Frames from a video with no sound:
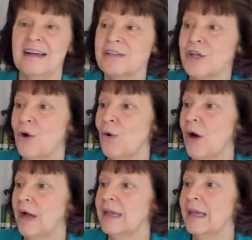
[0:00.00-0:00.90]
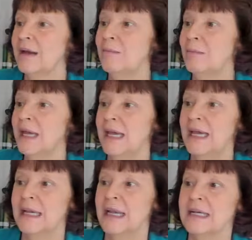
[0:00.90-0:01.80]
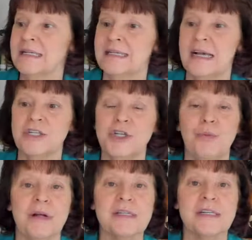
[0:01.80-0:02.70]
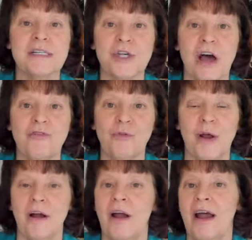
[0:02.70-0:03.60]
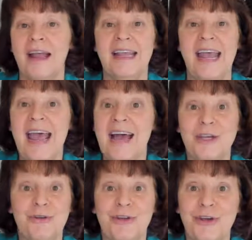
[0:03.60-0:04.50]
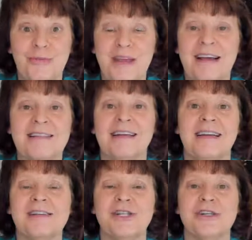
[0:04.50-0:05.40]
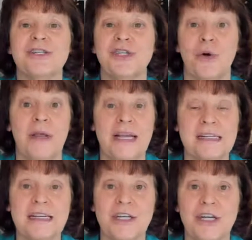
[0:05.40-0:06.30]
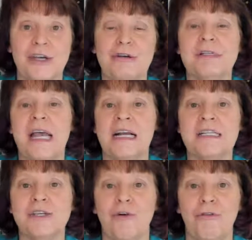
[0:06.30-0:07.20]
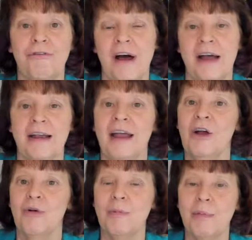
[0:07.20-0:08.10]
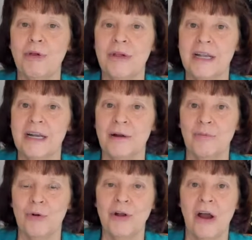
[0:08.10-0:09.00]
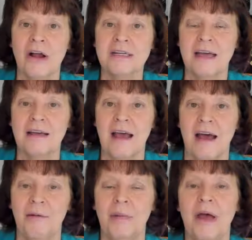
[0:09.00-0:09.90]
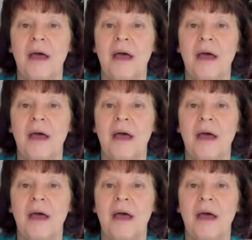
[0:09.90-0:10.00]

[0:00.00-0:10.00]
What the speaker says: So Kim says she wants this software. Yeah, you do, because it is just so easy to use and so fun. Remember, you can get it at embroiderygarden.com.